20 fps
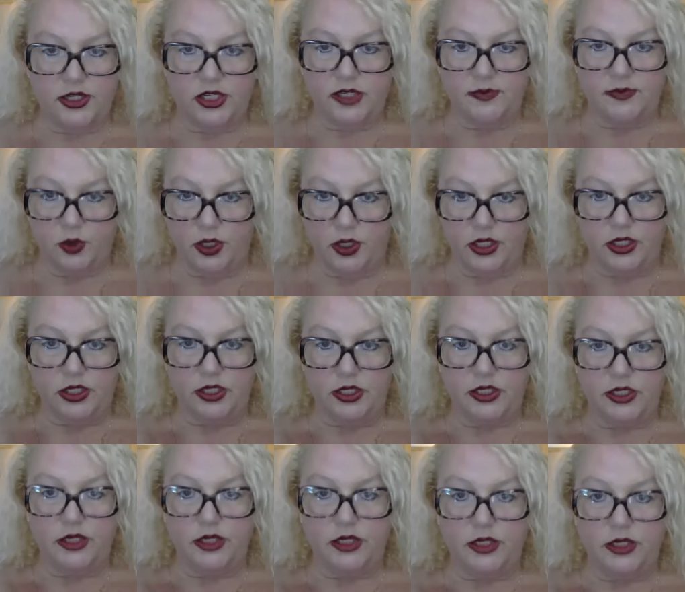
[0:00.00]
just
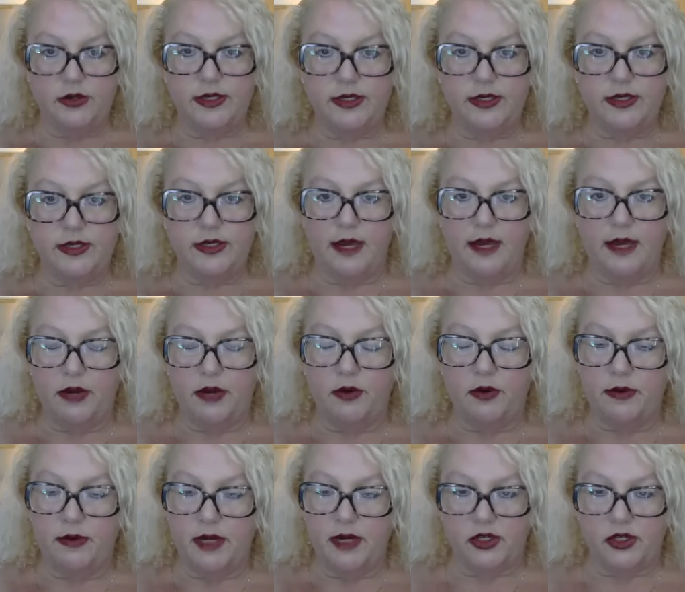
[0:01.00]
mortgages. You said that, but I
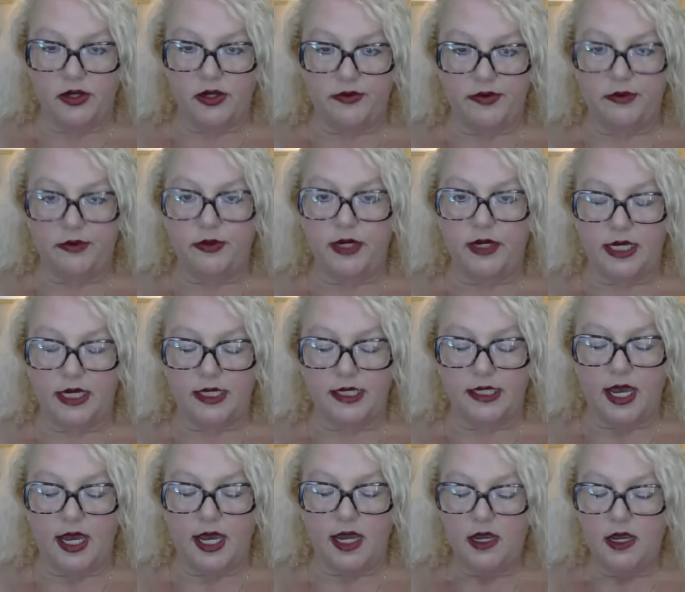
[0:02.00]
want to make sure everyone
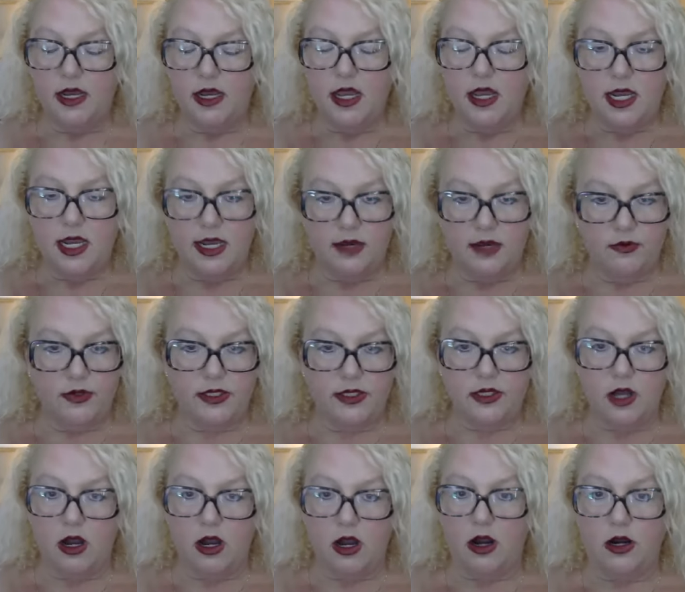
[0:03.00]
gets that. It yeah. was
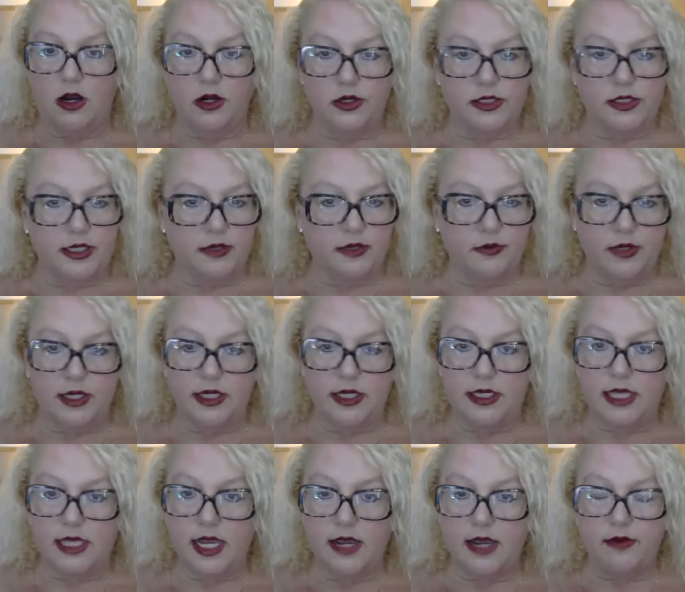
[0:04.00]
cars. It
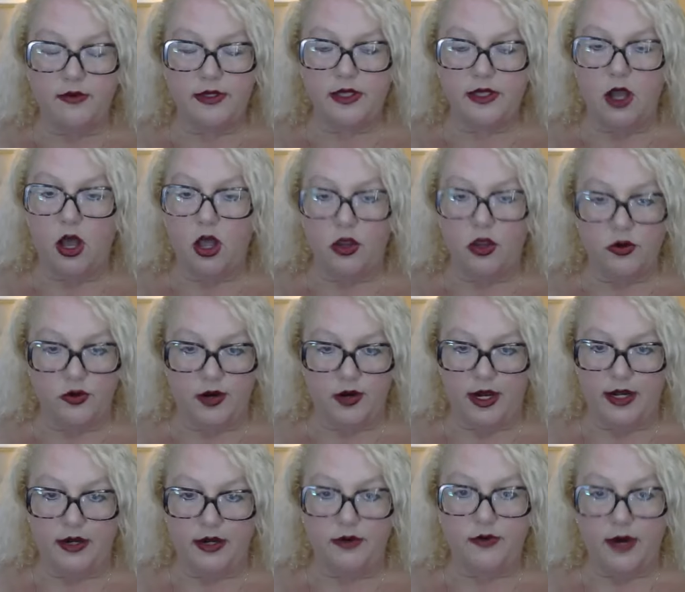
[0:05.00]
was it was all
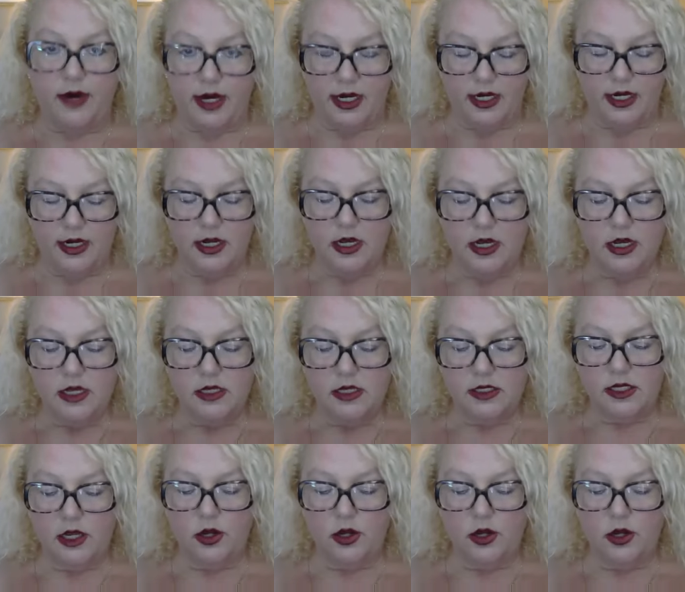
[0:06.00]
credit, right? Yep,